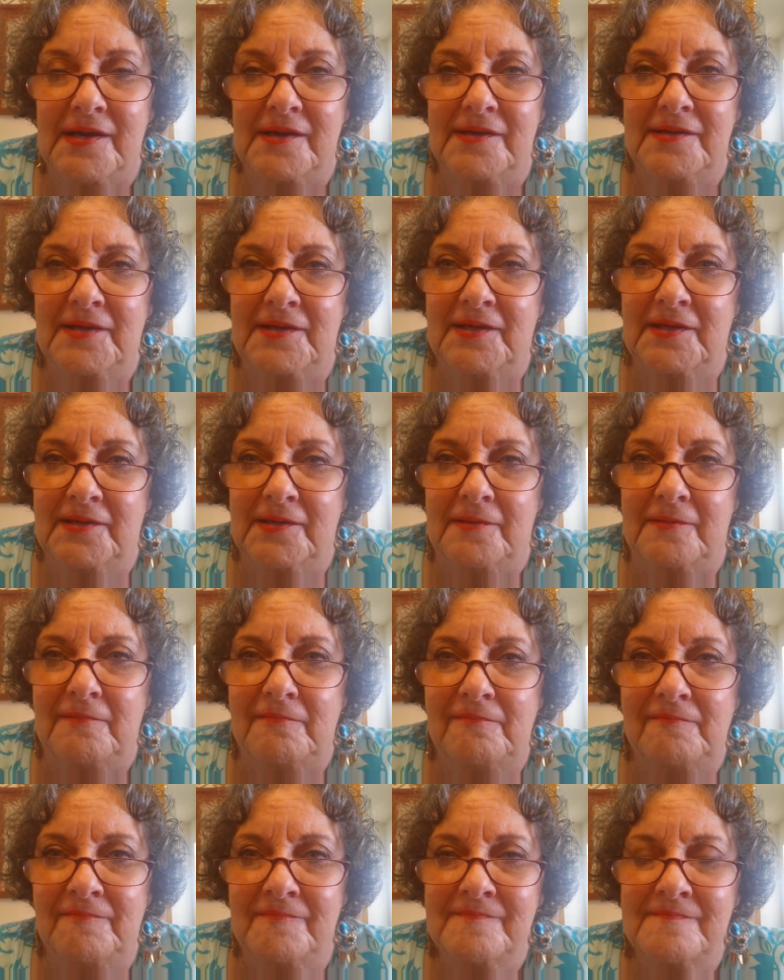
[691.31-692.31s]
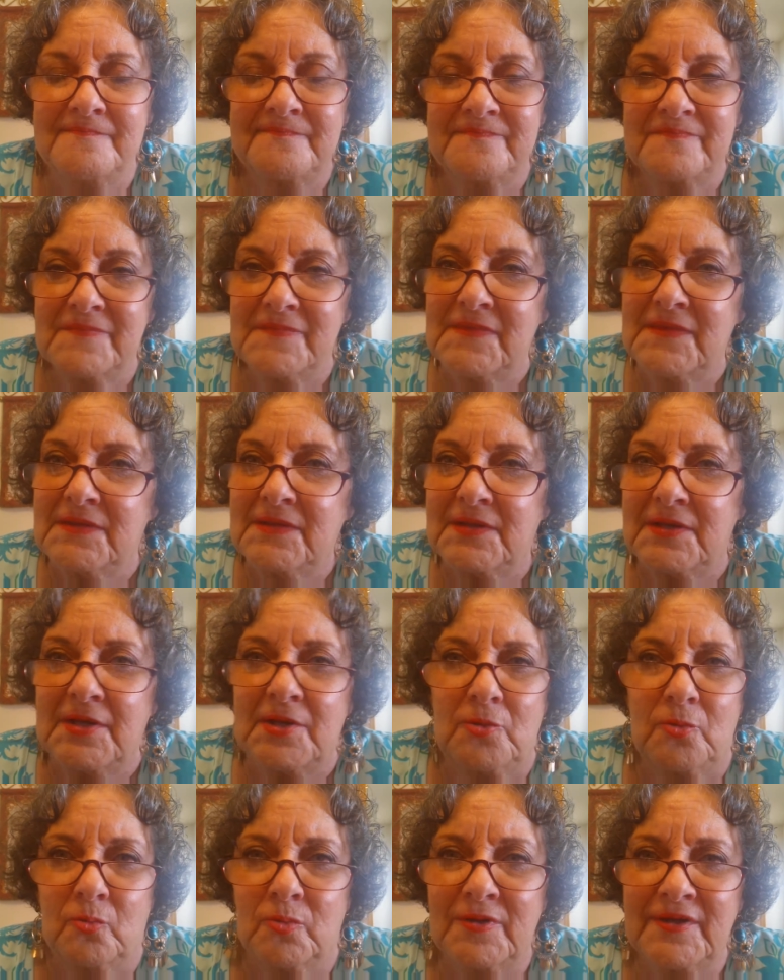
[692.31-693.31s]

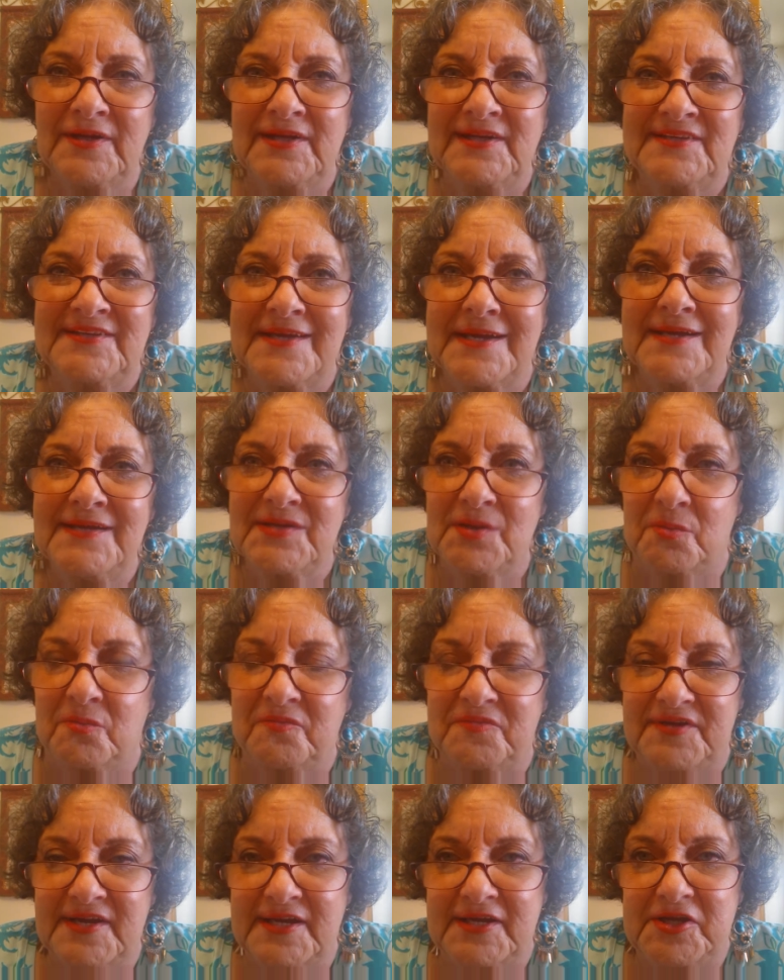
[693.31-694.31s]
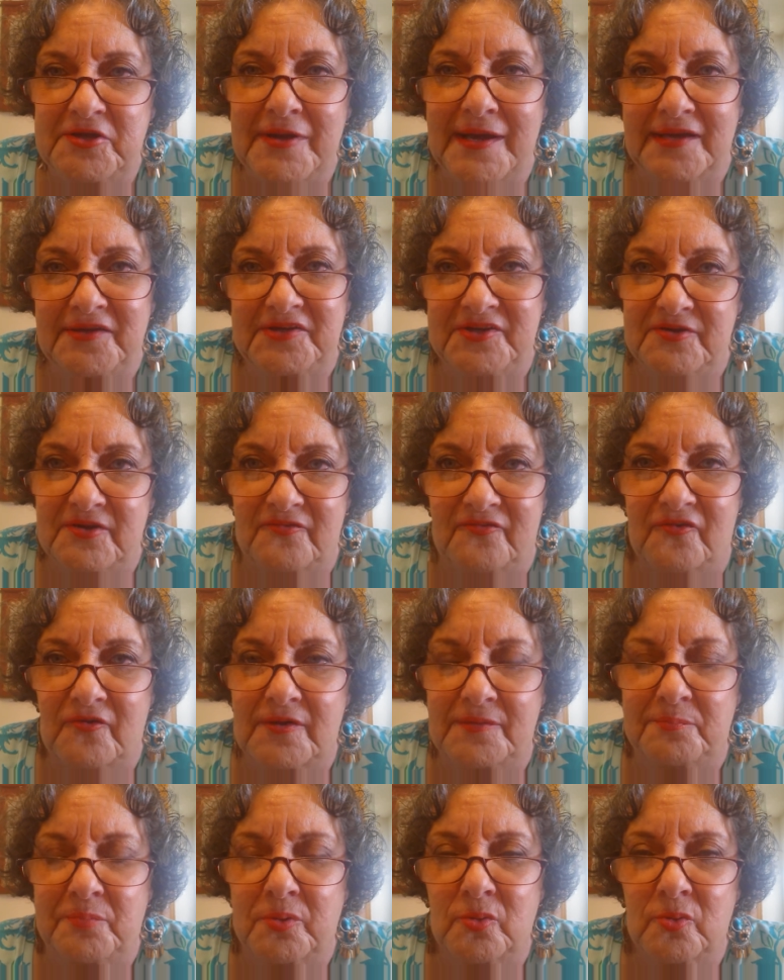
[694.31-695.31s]
One of these days, I'm going to take you out to the
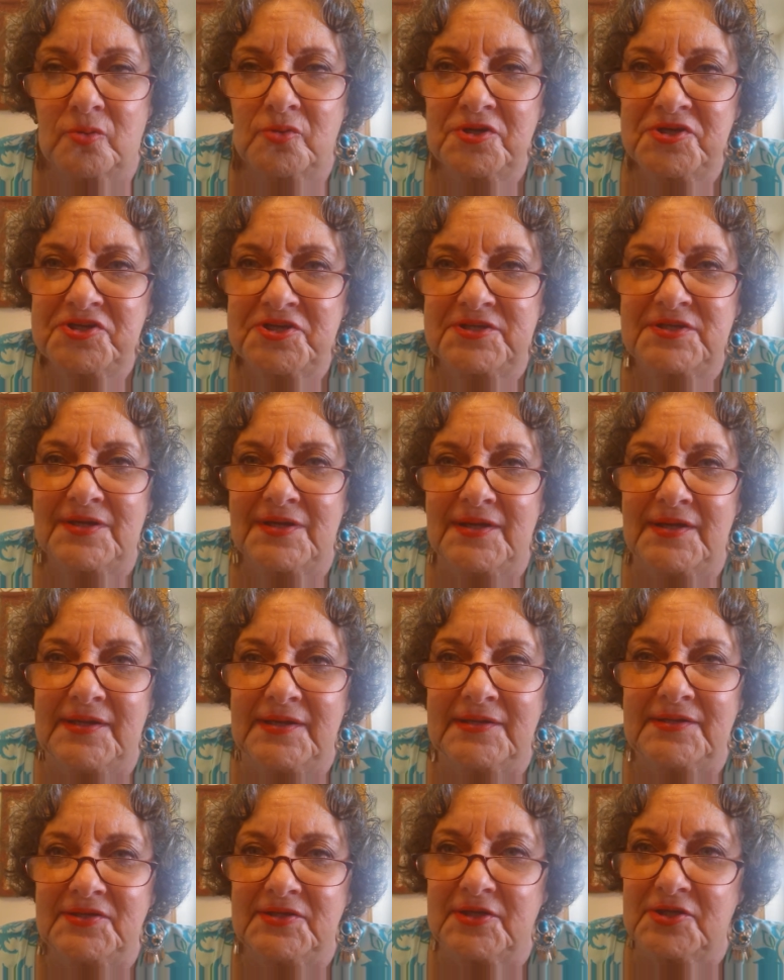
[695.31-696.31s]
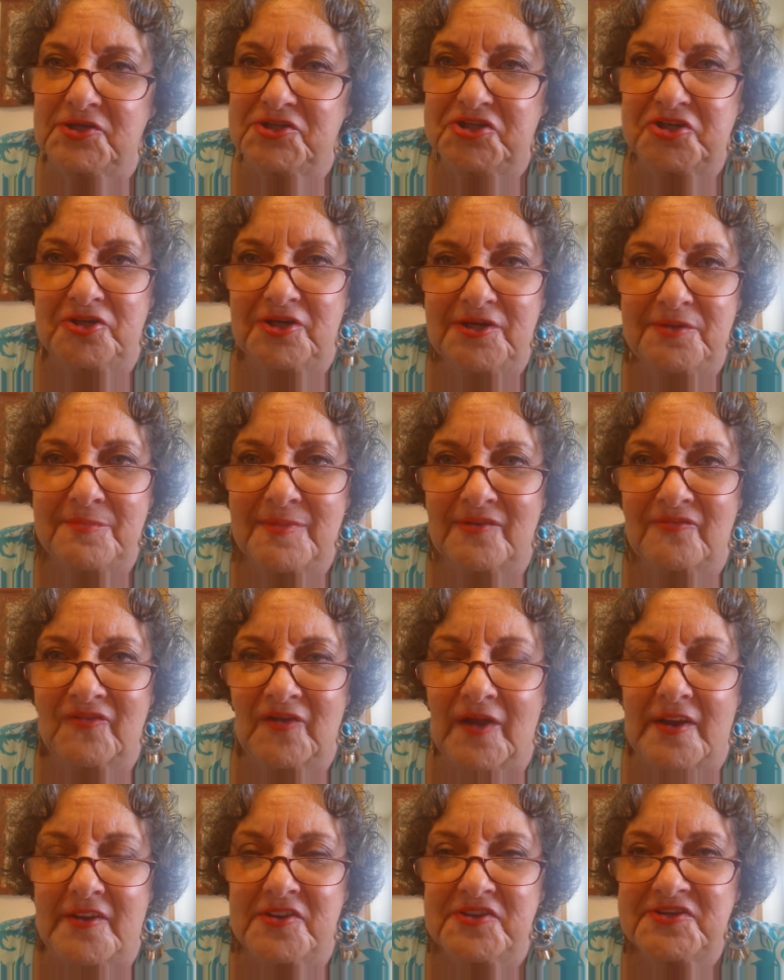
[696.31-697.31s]
front porch and show you my
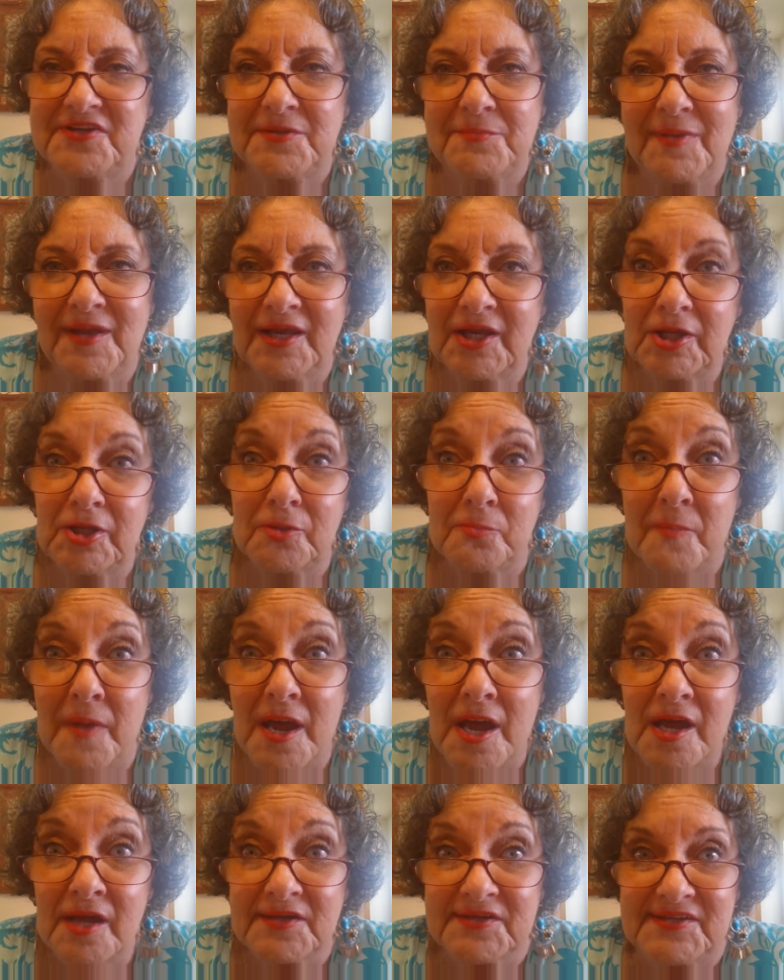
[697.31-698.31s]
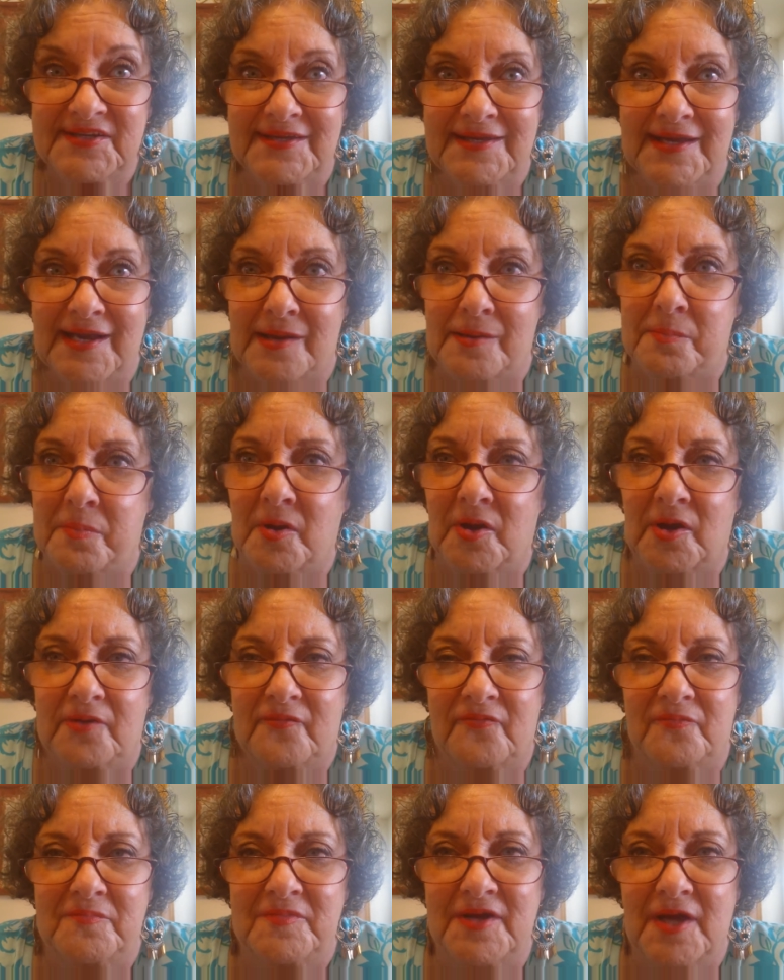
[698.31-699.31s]
flowers in my little box that I
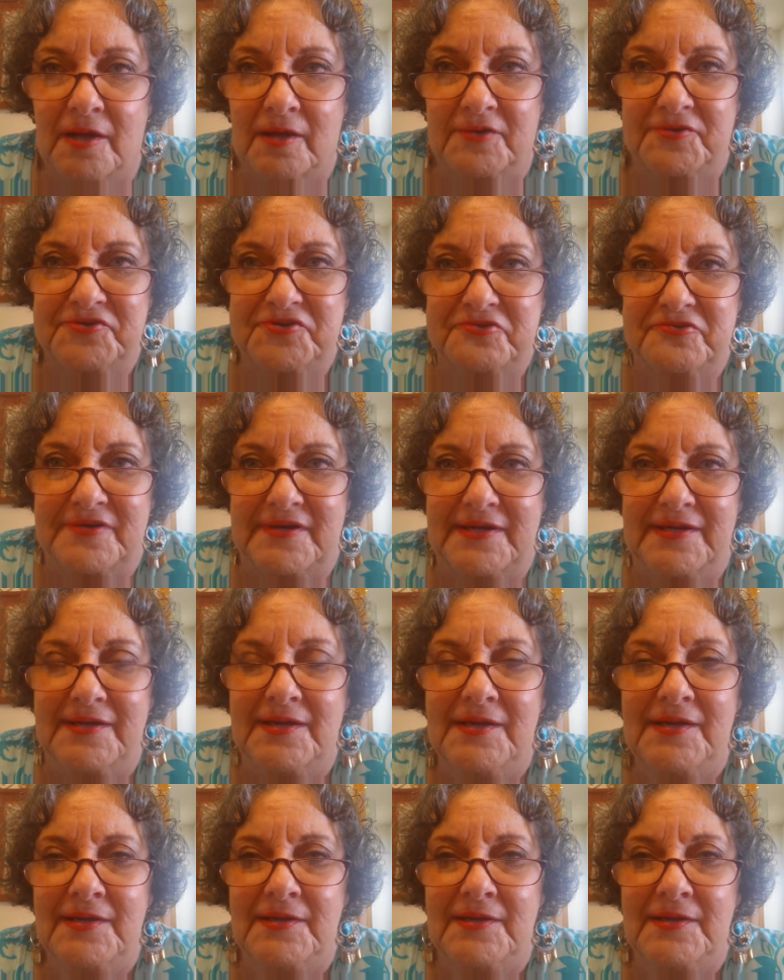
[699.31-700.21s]
bought from Dollar Tree.